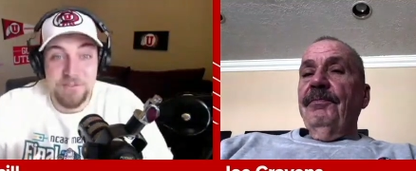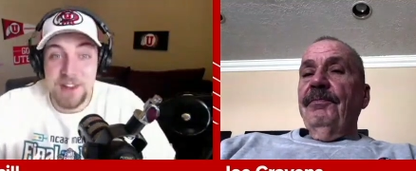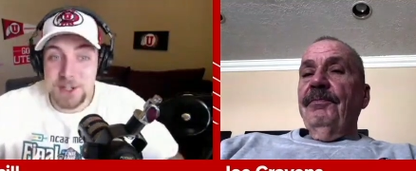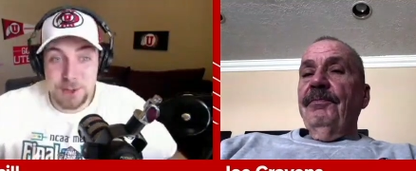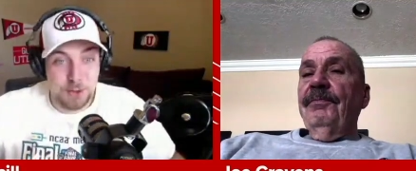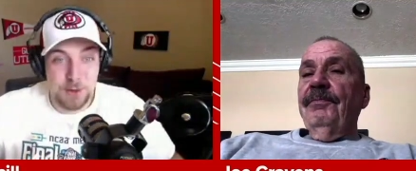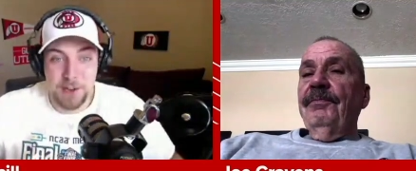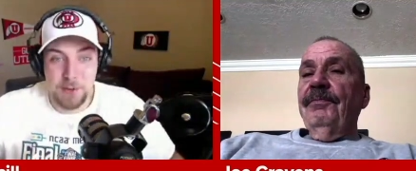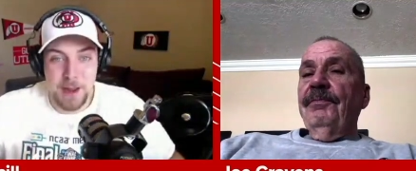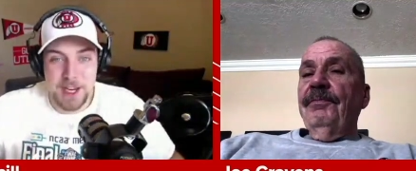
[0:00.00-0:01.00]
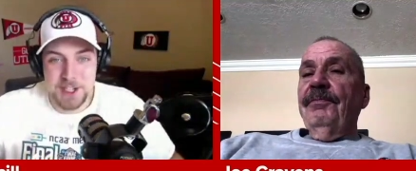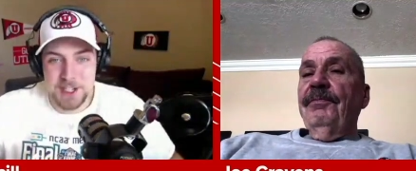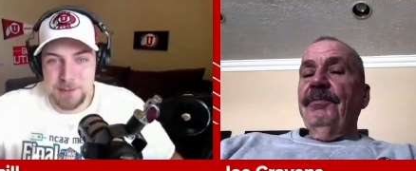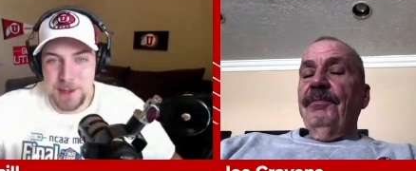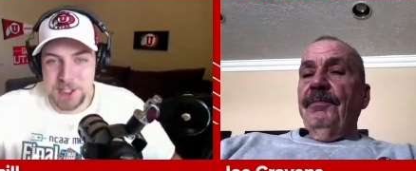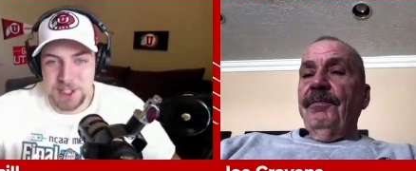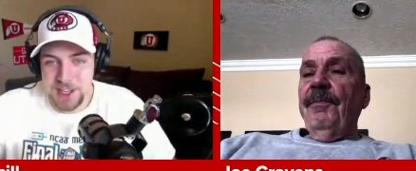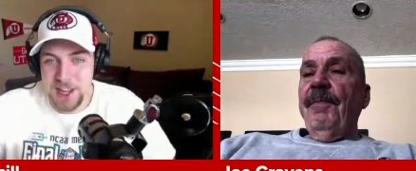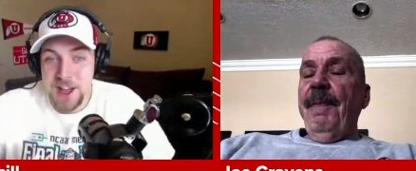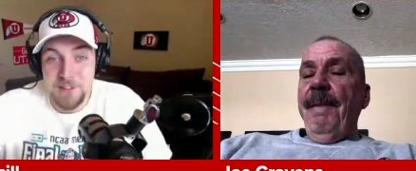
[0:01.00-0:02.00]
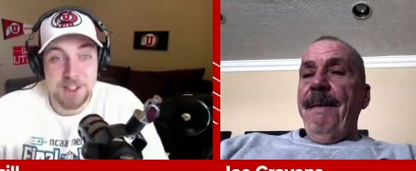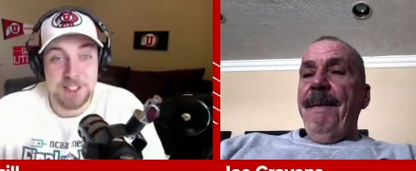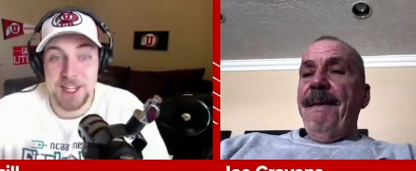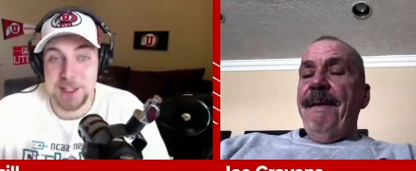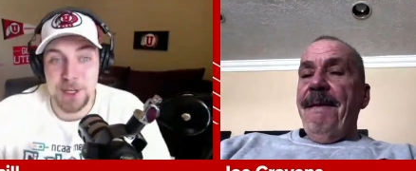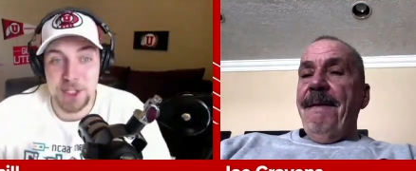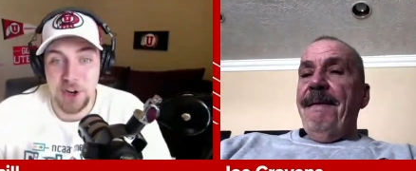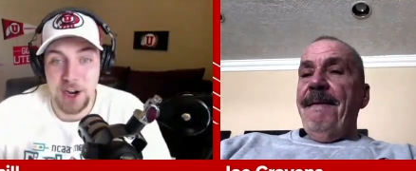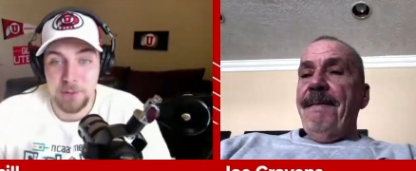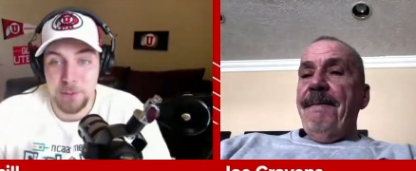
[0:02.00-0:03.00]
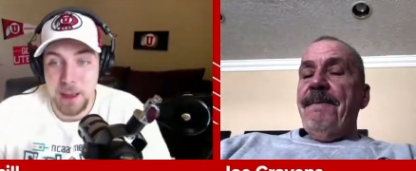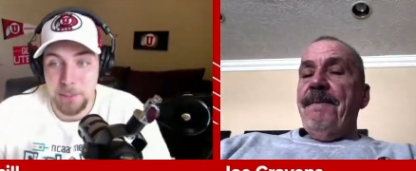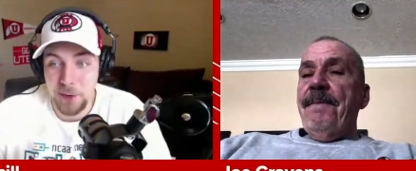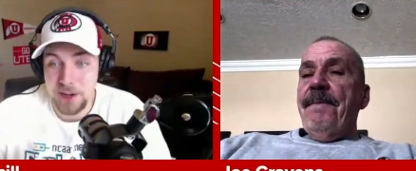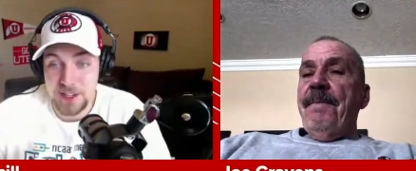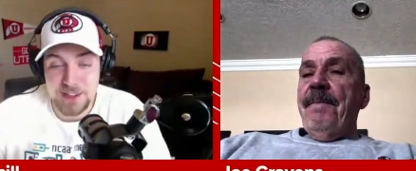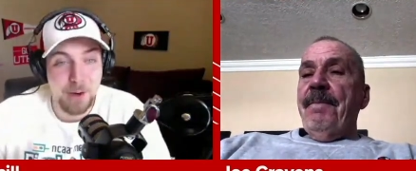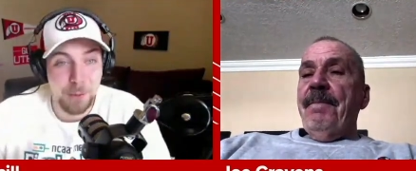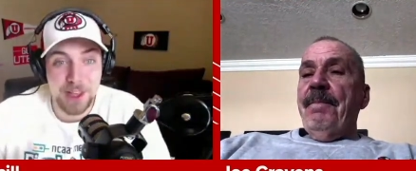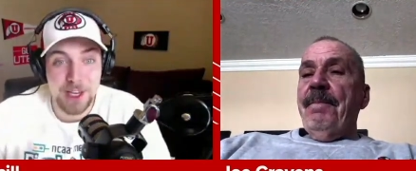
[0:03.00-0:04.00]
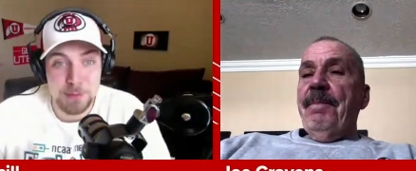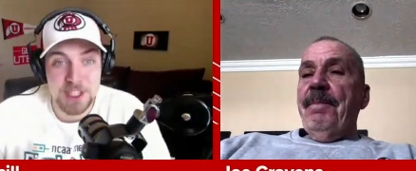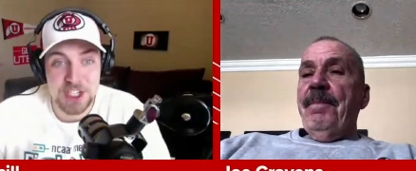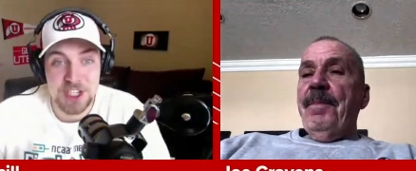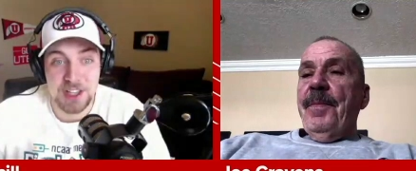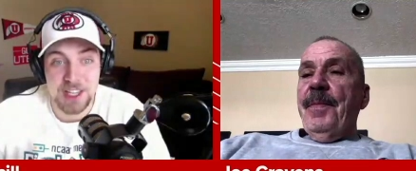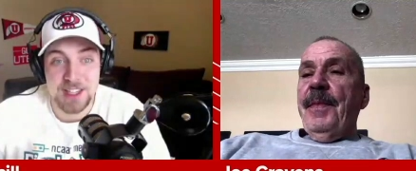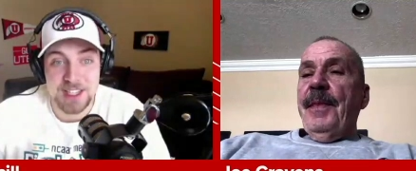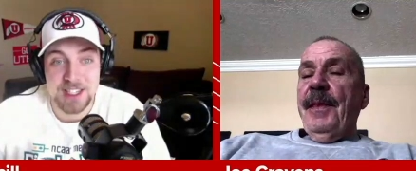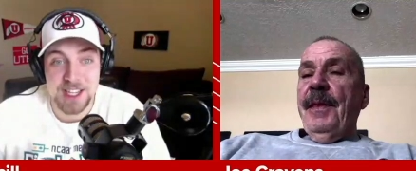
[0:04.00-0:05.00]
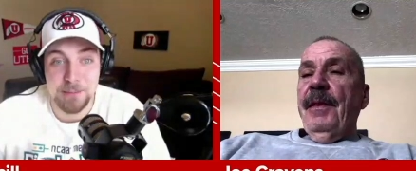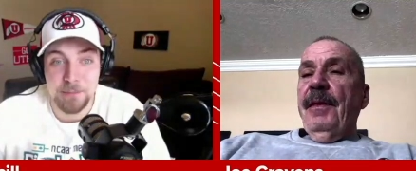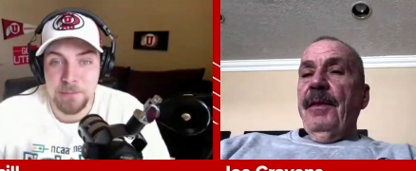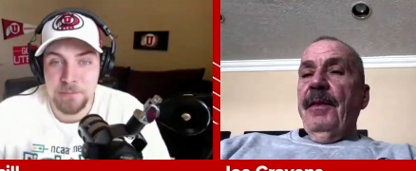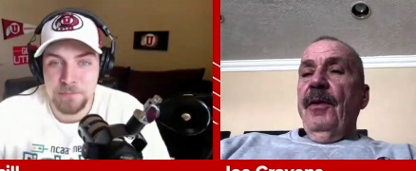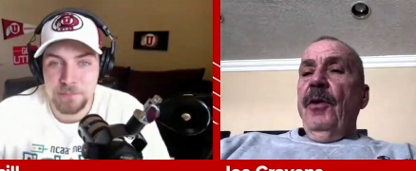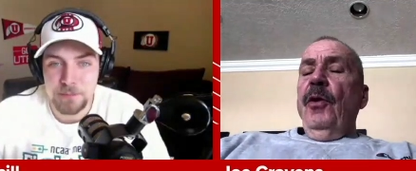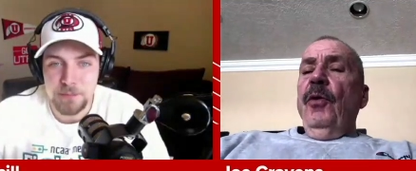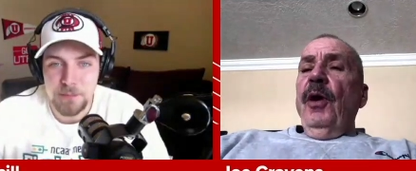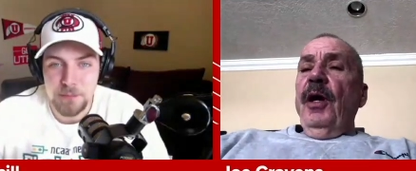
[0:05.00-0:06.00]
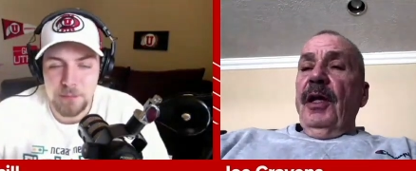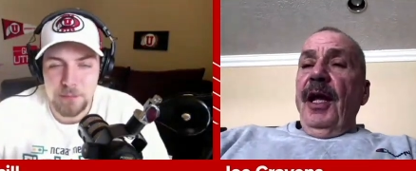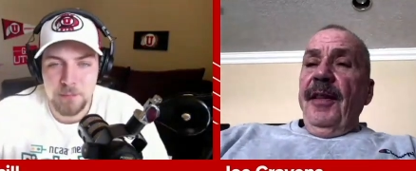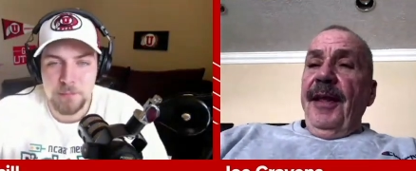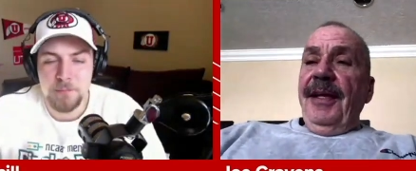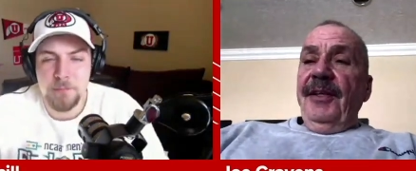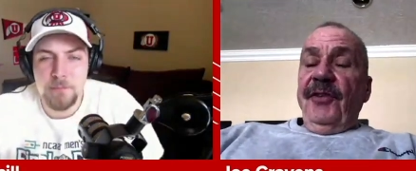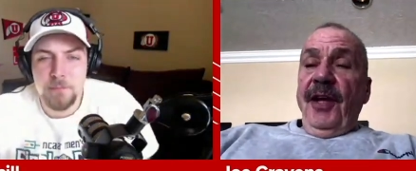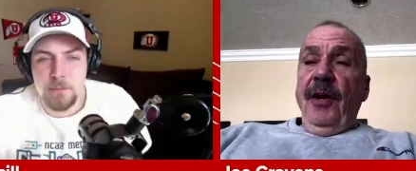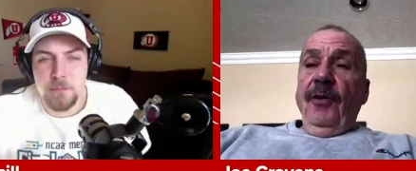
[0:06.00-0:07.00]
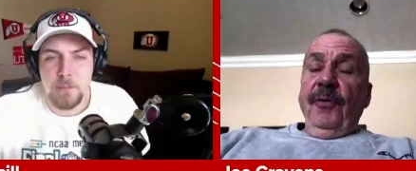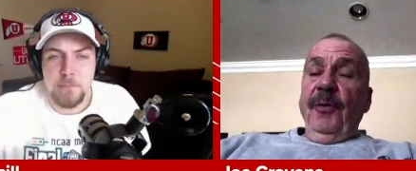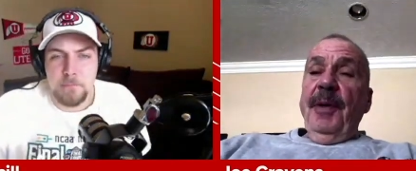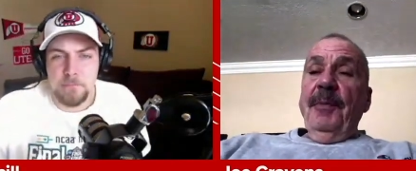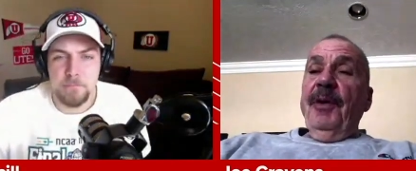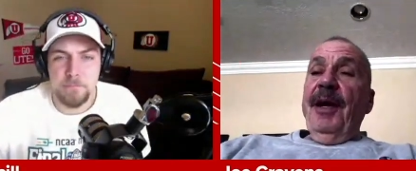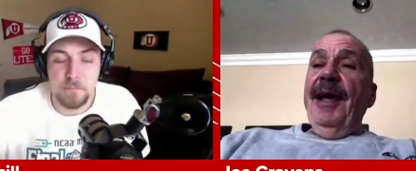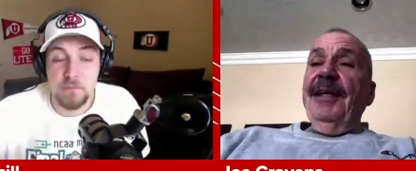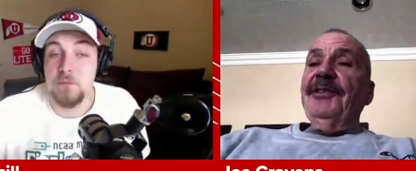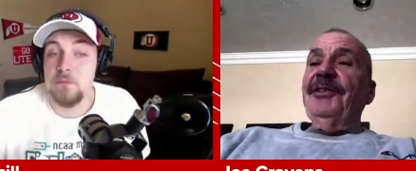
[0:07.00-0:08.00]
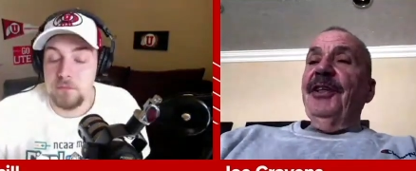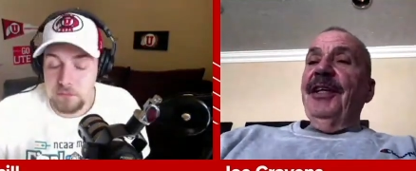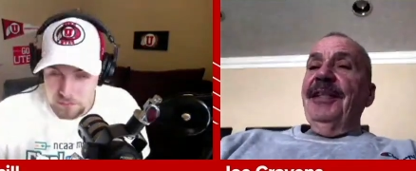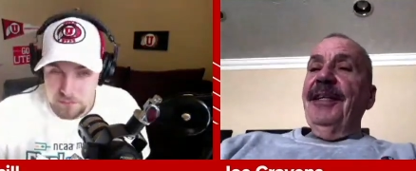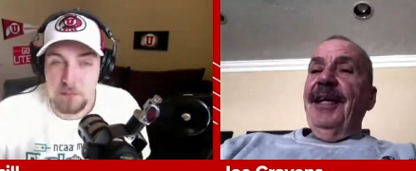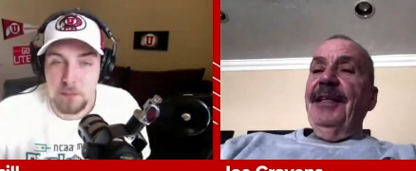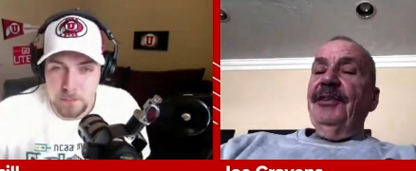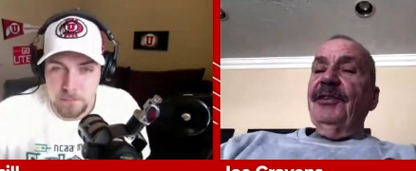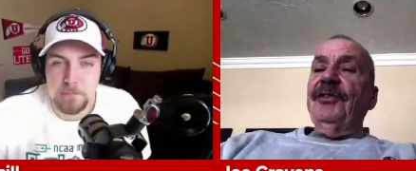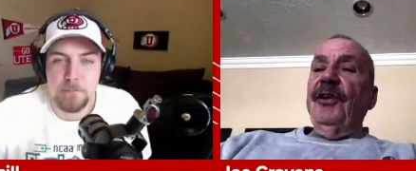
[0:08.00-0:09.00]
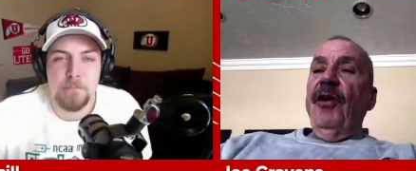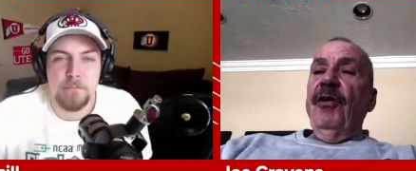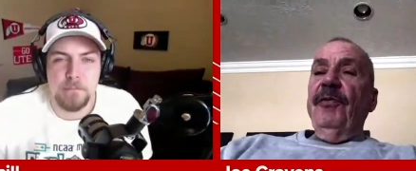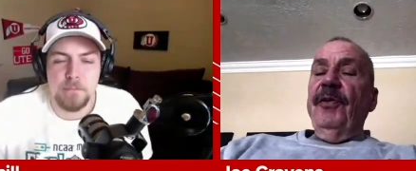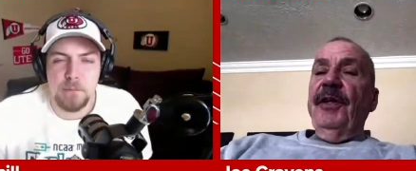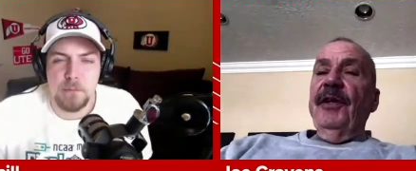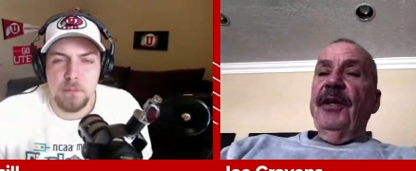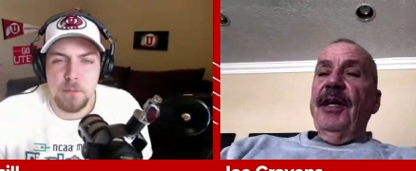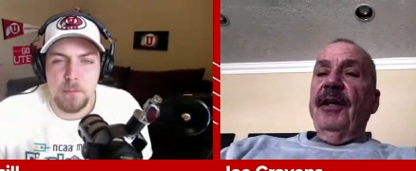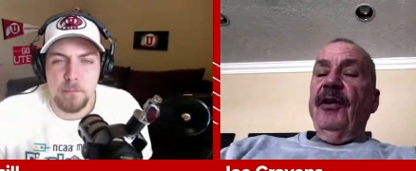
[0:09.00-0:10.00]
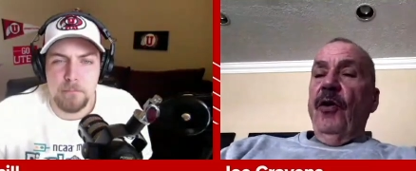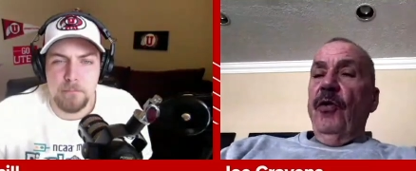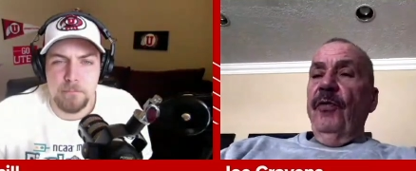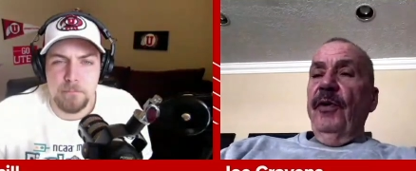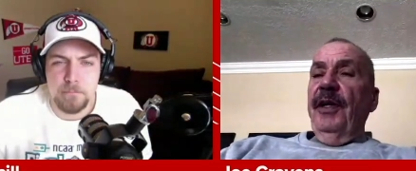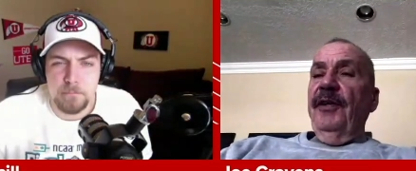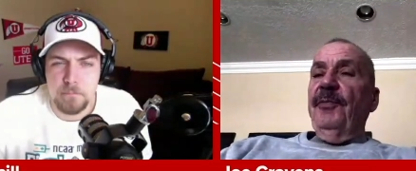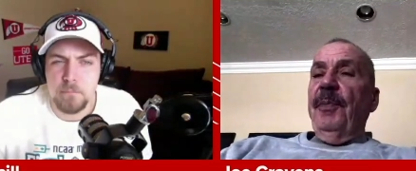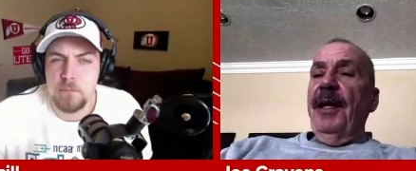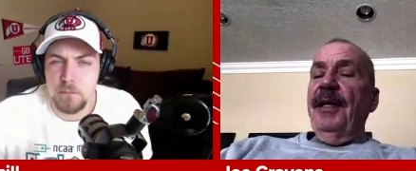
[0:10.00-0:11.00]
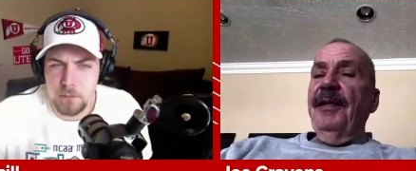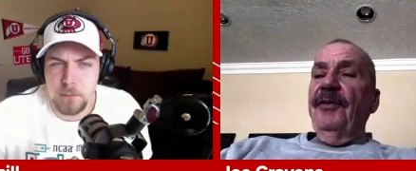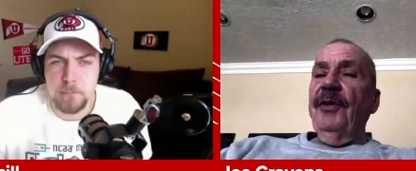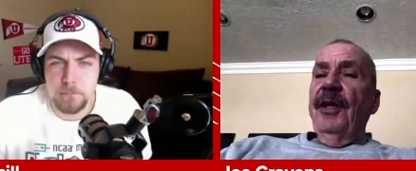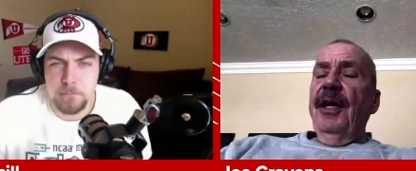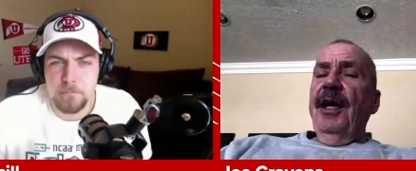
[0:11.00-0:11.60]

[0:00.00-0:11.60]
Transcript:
Speaker 1: the physical transformation especially feels like it's been jarring from that point, and he's now really in a position to lead this team.
Speaker 2: Well, a lot of that is health. Remember last year, he had just an awful year. He had COVID. He sprained his